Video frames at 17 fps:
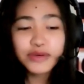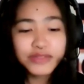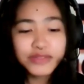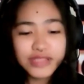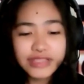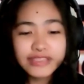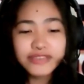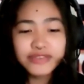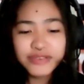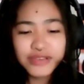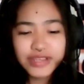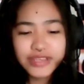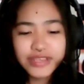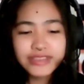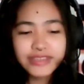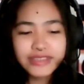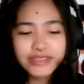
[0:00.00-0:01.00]
Oh, that's
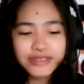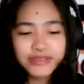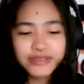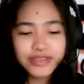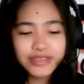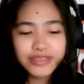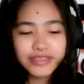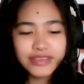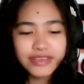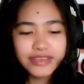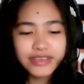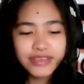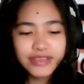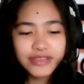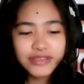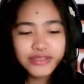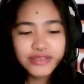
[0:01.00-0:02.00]
great, that's great.
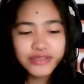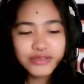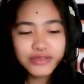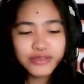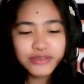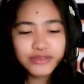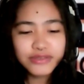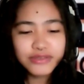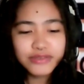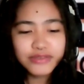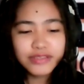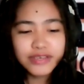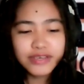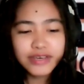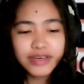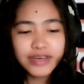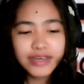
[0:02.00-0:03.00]
So
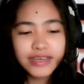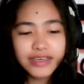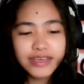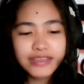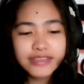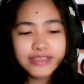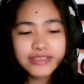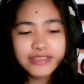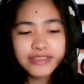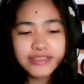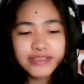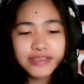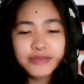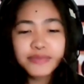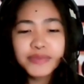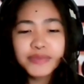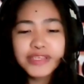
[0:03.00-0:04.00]
I guess
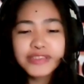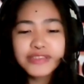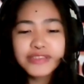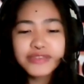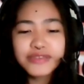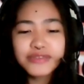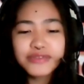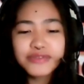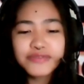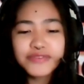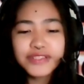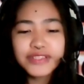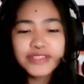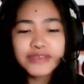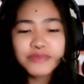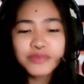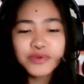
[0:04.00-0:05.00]
that makes you
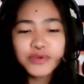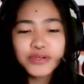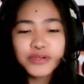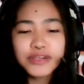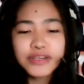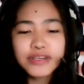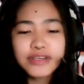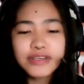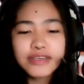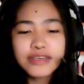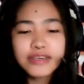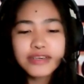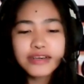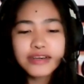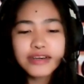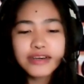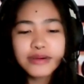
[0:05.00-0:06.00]
feeling more
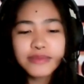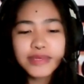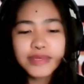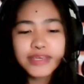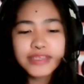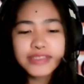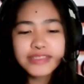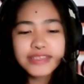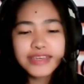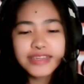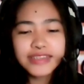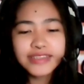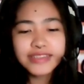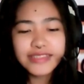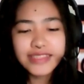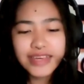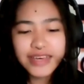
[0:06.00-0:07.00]

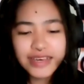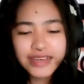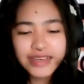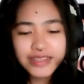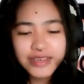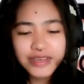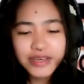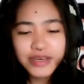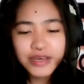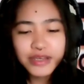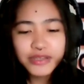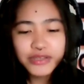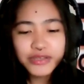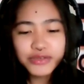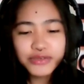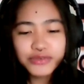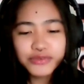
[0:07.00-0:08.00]
excited that
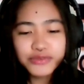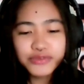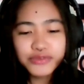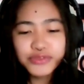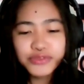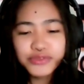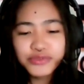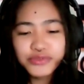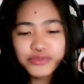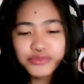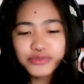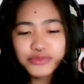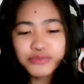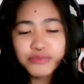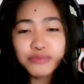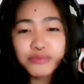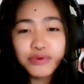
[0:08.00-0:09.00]
your
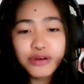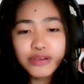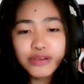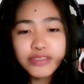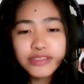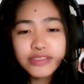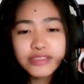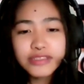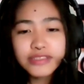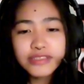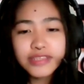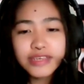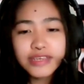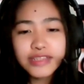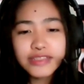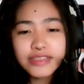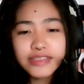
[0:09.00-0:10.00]
new books
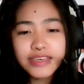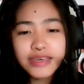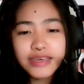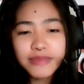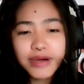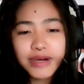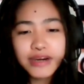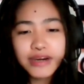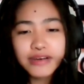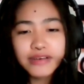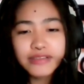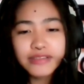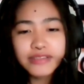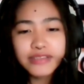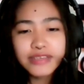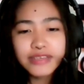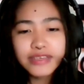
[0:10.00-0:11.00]
that came out
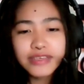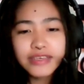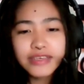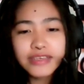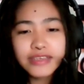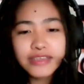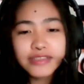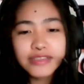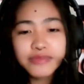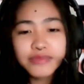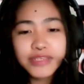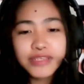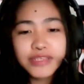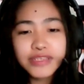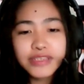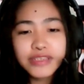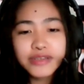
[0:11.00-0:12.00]
is
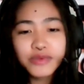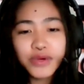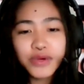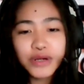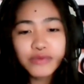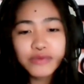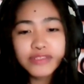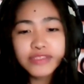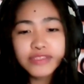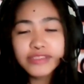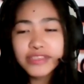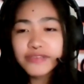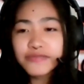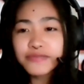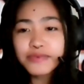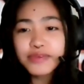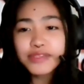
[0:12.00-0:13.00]
being well
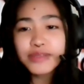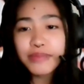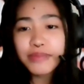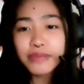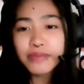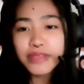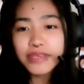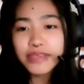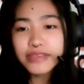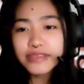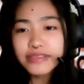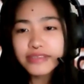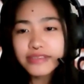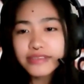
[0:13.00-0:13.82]
received with the public.